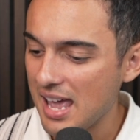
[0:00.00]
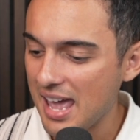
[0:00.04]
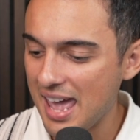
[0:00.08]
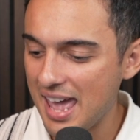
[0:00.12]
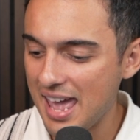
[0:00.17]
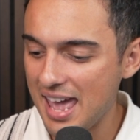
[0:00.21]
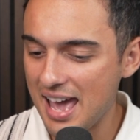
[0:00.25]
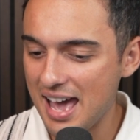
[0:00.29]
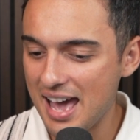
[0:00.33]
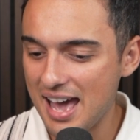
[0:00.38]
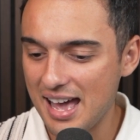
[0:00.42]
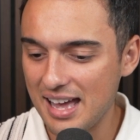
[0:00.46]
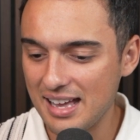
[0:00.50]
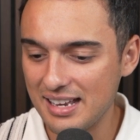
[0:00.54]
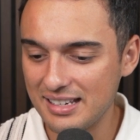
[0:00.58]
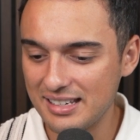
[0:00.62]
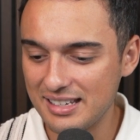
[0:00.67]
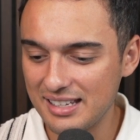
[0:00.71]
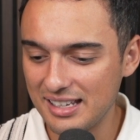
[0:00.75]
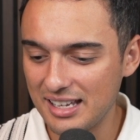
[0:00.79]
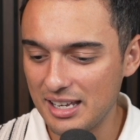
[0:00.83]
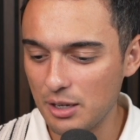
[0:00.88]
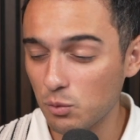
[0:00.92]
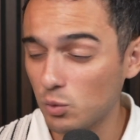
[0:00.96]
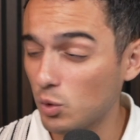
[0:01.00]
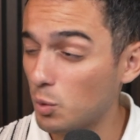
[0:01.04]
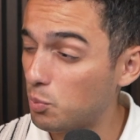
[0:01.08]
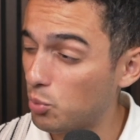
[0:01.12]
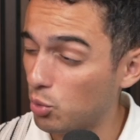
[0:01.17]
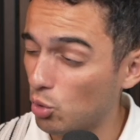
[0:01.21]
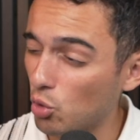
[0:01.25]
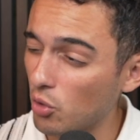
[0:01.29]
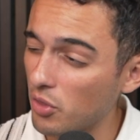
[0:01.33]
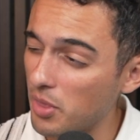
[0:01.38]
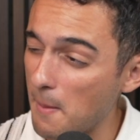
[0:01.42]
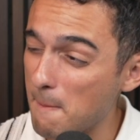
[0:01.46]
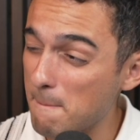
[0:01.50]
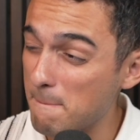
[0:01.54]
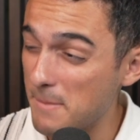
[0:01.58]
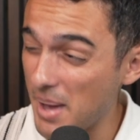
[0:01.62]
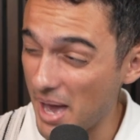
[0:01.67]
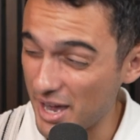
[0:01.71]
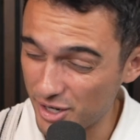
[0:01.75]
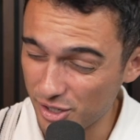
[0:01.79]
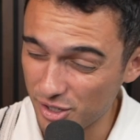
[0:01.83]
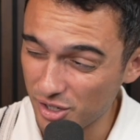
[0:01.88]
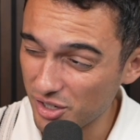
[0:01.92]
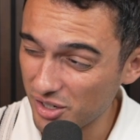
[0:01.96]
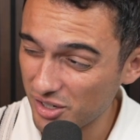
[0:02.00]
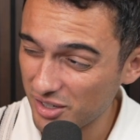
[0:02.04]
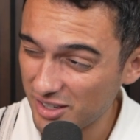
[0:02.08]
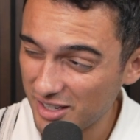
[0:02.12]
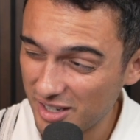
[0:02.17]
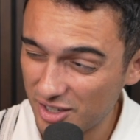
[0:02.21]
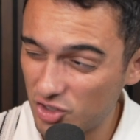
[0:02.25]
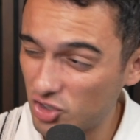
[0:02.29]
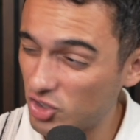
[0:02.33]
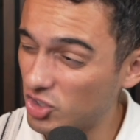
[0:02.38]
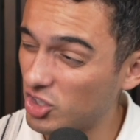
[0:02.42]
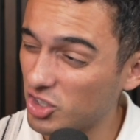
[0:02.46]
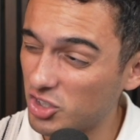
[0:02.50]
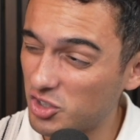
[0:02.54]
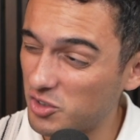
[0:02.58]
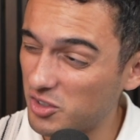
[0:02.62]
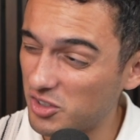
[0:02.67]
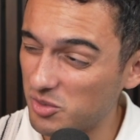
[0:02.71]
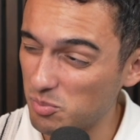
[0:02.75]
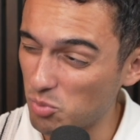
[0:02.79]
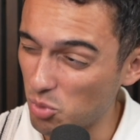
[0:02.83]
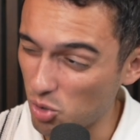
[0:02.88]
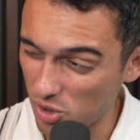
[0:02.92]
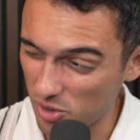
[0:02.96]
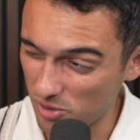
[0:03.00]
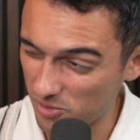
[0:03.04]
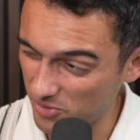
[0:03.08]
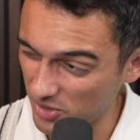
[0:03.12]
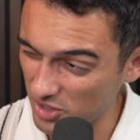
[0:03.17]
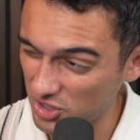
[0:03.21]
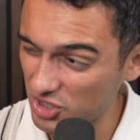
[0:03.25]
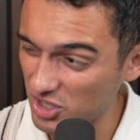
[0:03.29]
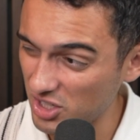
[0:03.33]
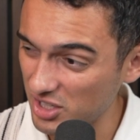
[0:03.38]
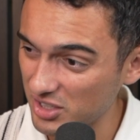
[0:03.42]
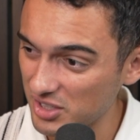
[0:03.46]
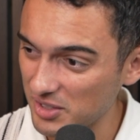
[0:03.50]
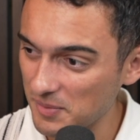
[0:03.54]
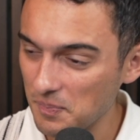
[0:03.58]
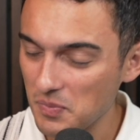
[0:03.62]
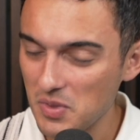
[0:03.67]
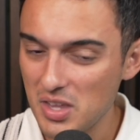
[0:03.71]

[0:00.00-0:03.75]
and it will pull them better. It's just more efficient.